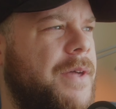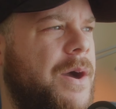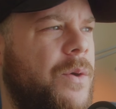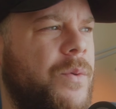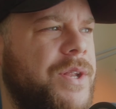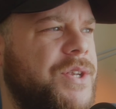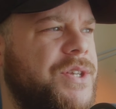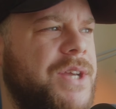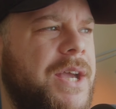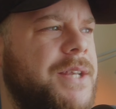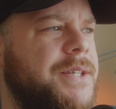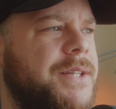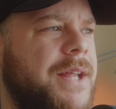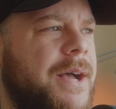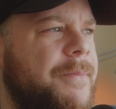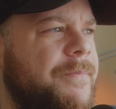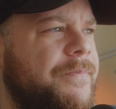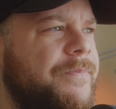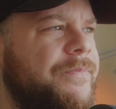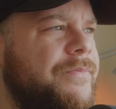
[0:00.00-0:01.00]
I want to change
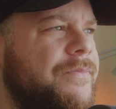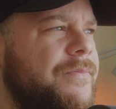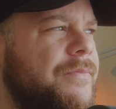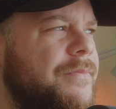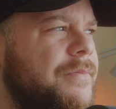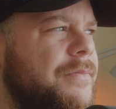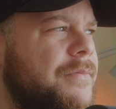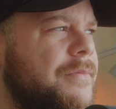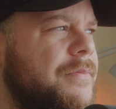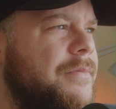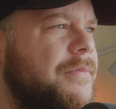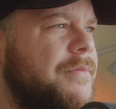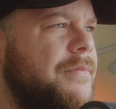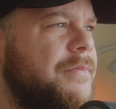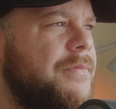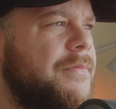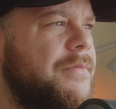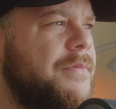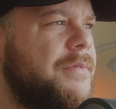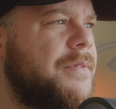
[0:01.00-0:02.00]
that.
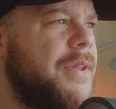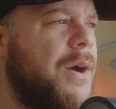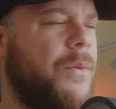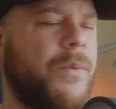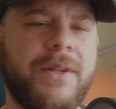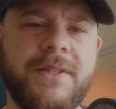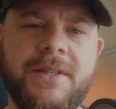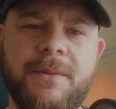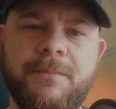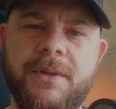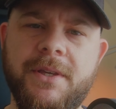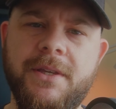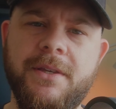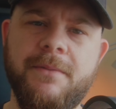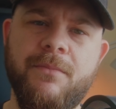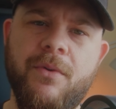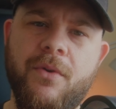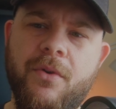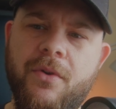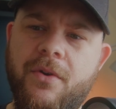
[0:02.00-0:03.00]
I want it to be
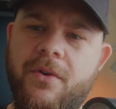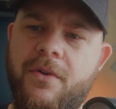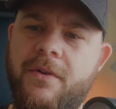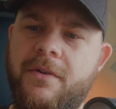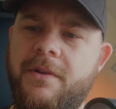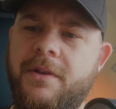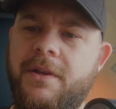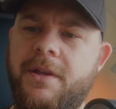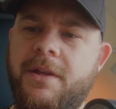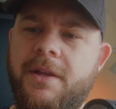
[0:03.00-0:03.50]
more